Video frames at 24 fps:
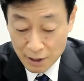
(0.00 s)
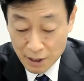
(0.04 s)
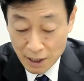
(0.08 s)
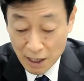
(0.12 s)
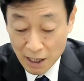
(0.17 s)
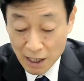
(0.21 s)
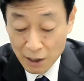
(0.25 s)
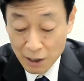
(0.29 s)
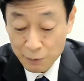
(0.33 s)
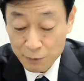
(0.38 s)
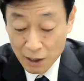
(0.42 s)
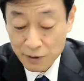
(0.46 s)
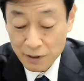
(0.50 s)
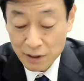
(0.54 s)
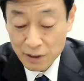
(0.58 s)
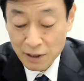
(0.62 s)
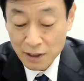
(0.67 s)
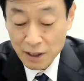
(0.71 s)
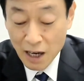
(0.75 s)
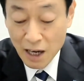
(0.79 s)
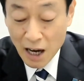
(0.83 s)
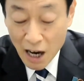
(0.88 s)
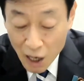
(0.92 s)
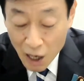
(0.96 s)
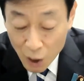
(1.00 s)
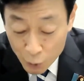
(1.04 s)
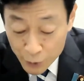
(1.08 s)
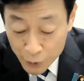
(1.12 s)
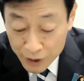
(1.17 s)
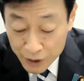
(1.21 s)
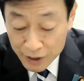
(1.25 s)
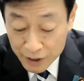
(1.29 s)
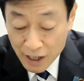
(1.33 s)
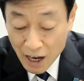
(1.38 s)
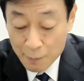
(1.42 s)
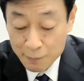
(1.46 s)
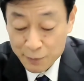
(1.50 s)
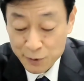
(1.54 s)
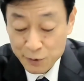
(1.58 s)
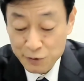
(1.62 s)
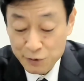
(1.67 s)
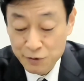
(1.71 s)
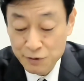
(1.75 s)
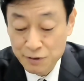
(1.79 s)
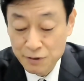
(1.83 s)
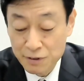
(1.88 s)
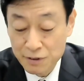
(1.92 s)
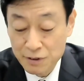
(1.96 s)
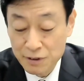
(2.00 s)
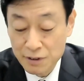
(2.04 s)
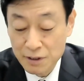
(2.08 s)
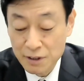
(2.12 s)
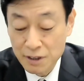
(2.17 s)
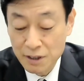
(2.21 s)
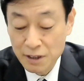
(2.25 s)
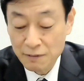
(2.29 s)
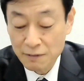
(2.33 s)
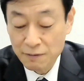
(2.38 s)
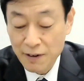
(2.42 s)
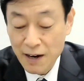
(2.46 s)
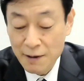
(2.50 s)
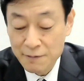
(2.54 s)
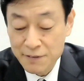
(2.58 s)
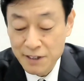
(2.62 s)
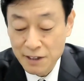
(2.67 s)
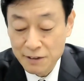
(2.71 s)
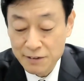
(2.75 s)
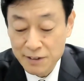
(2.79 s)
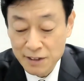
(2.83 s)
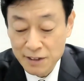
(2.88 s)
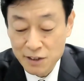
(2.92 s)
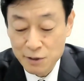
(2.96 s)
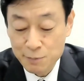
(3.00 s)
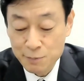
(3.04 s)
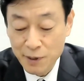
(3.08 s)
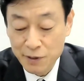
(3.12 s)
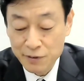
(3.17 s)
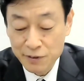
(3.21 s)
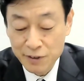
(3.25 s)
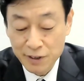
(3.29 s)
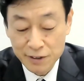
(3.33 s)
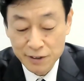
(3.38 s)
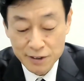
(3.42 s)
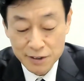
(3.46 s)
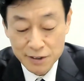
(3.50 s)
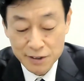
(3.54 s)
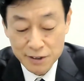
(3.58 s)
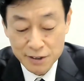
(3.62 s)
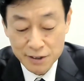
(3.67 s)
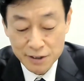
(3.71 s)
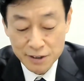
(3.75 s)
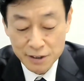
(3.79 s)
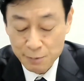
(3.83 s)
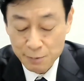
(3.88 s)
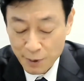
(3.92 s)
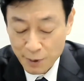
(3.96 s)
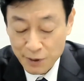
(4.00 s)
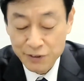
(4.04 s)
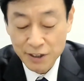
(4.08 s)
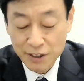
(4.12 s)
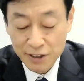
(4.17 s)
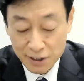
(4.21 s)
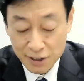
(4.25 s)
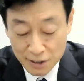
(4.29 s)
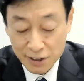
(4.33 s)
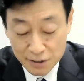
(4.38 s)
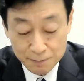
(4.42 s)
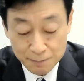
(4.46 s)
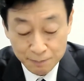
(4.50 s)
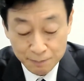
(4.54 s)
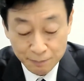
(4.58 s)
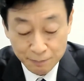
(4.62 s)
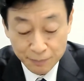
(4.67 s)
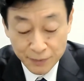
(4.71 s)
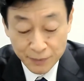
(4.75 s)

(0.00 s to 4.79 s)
allowing up to 5,000 spectators spectators.